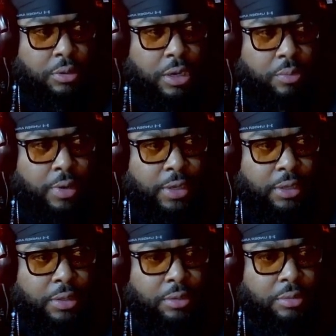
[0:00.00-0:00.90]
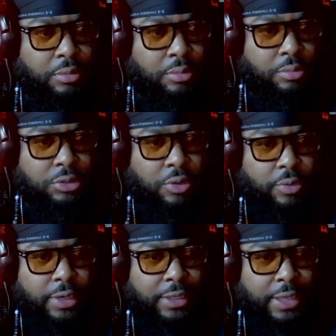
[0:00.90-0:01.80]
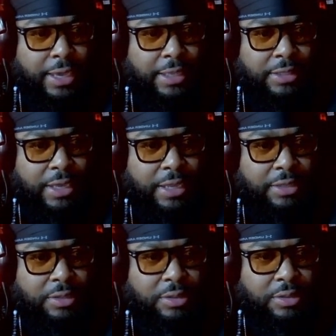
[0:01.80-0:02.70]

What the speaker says: All right, let's go ahead and add that